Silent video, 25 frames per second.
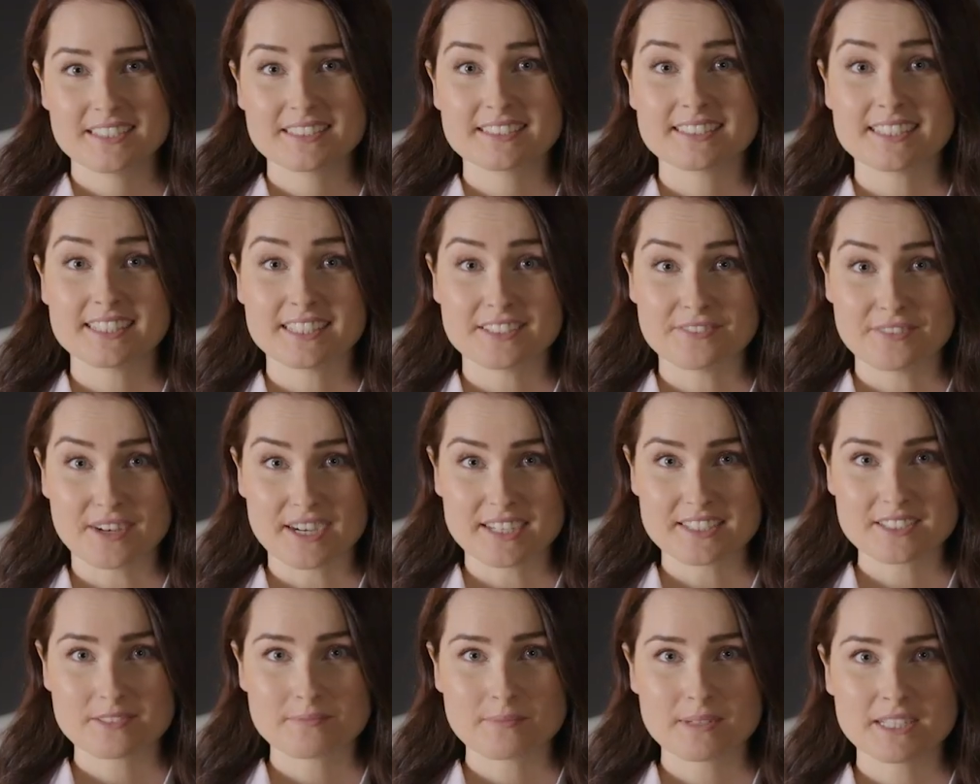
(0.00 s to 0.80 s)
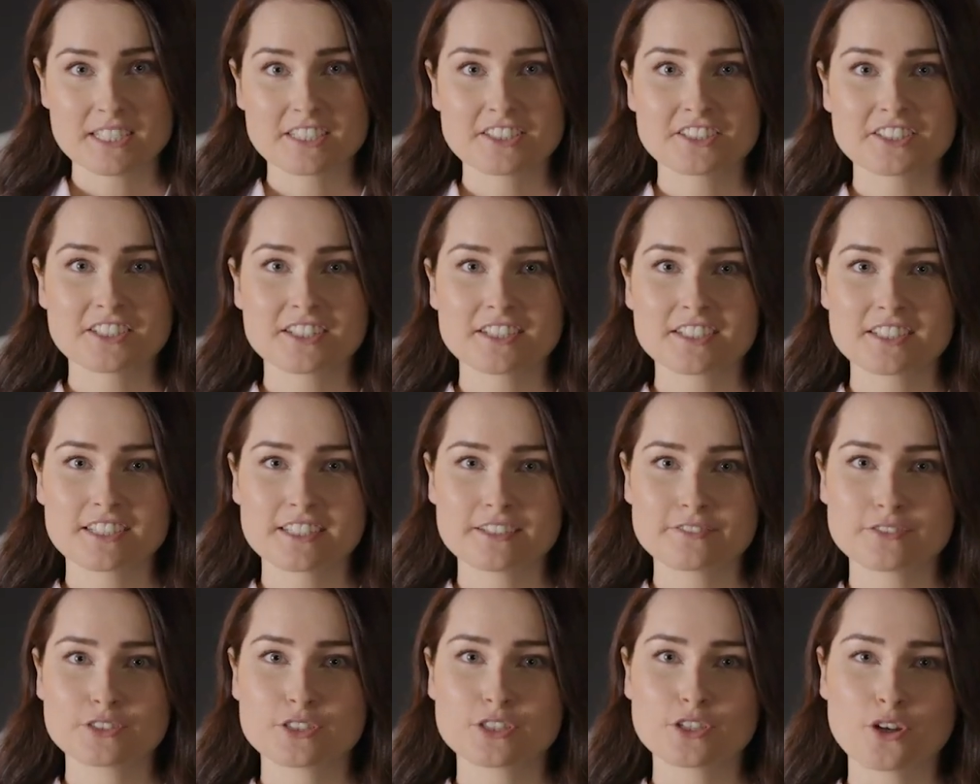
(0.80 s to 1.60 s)
The device manager
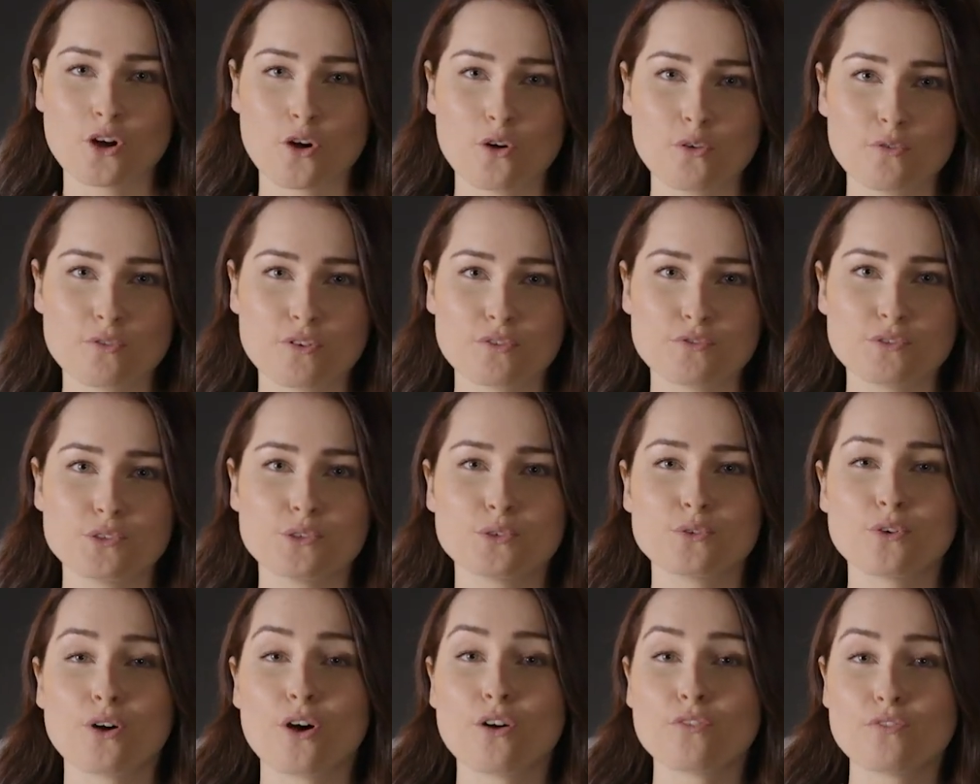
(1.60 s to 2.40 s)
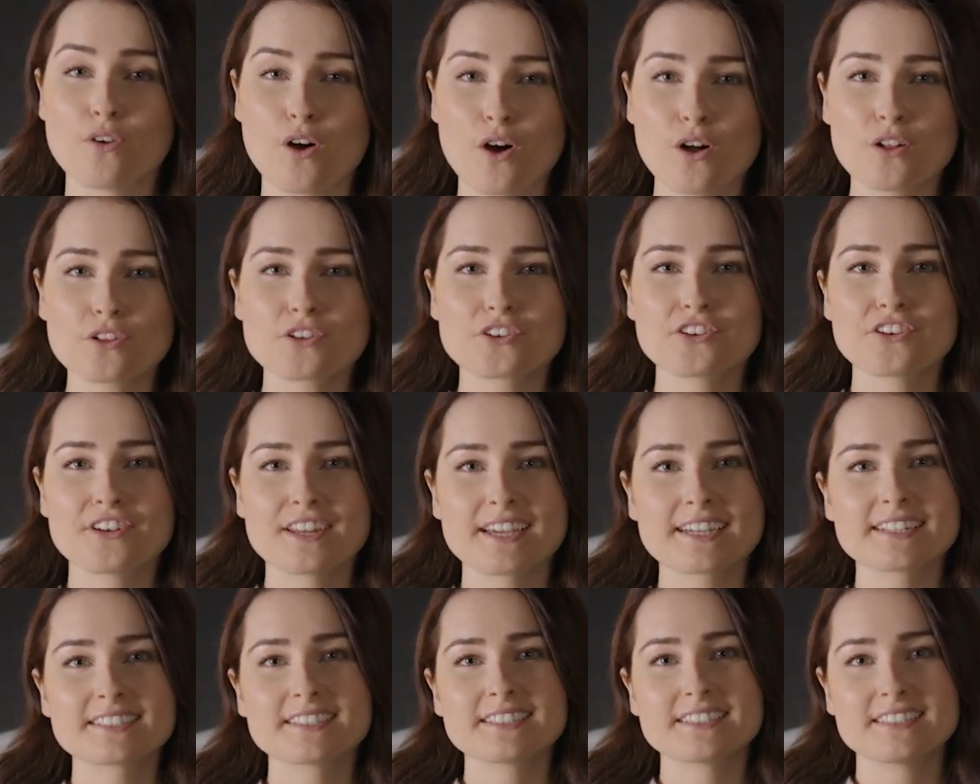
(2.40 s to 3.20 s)
gives you an overview of all
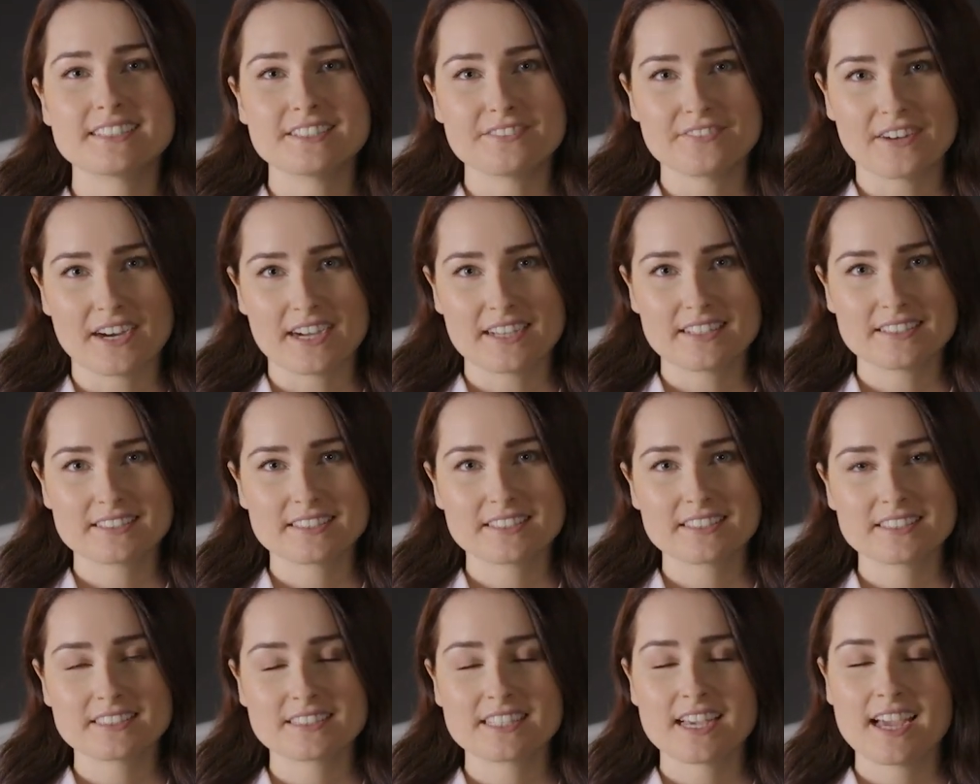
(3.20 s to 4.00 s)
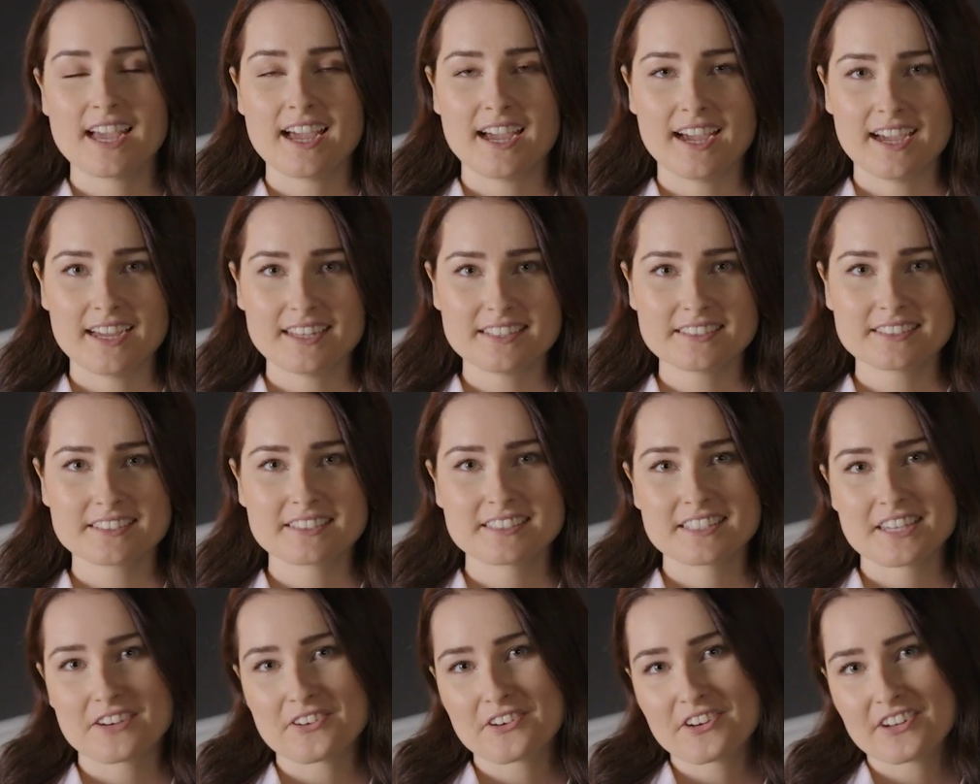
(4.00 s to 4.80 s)
connected devices and
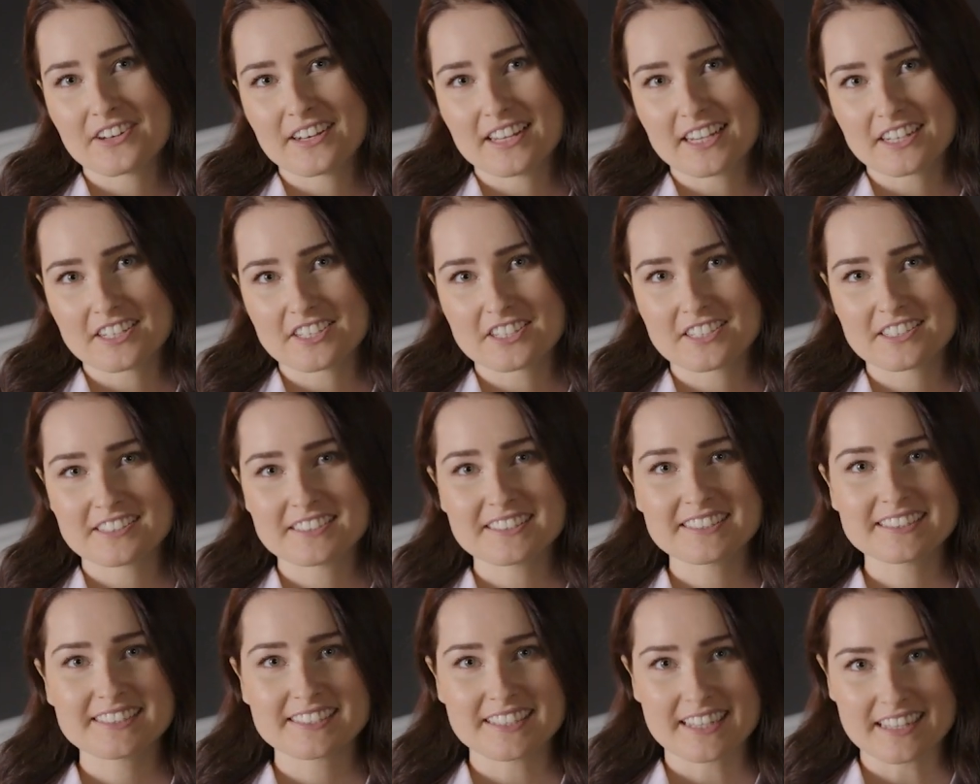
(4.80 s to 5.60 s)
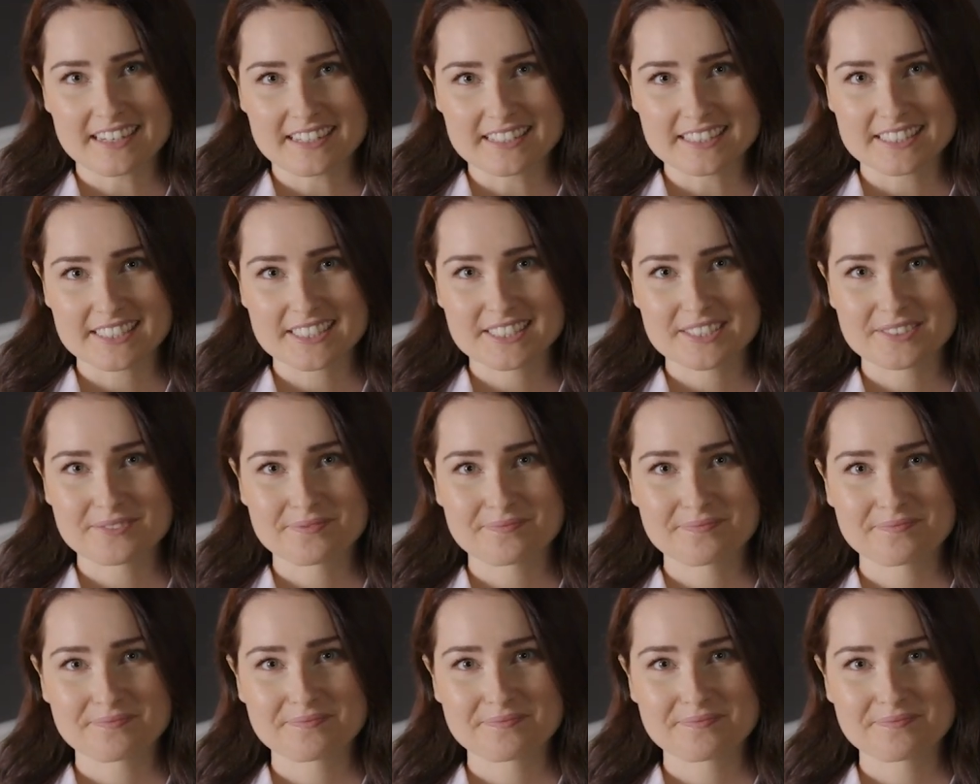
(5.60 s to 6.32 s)
their connection status.